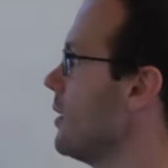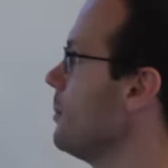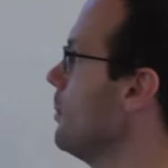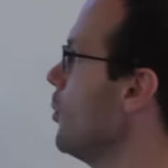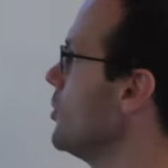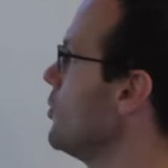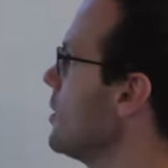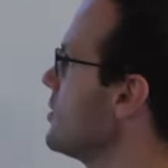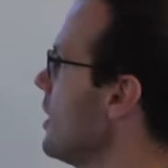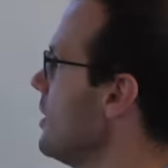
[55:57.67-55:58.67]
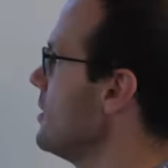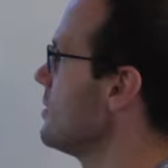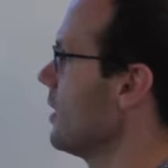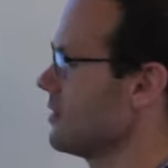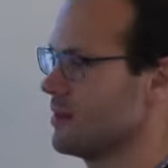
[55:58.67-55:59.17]
People want to extend these
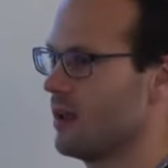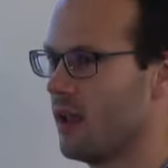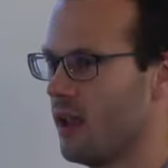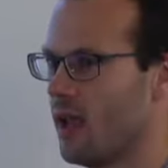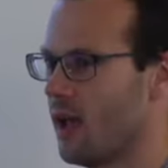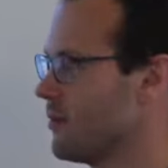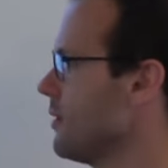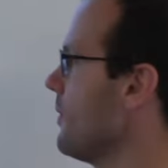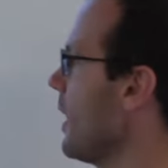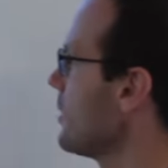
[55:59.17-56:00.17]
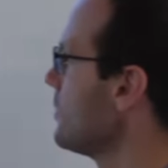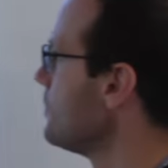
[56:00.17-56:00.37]
things after the fact.